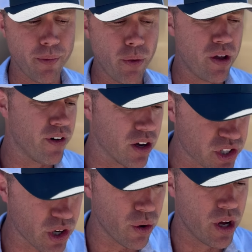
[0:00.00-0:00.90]
But we've
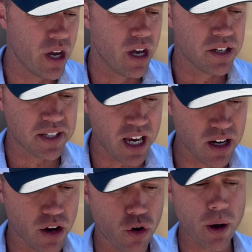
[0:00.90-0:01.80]
also
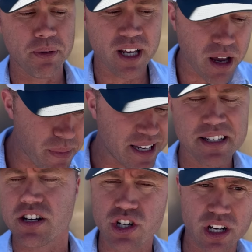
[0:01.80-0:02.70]
seen cryptic
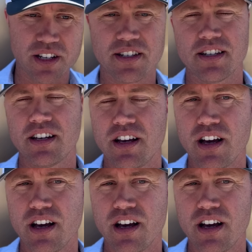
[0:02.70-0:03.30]
messages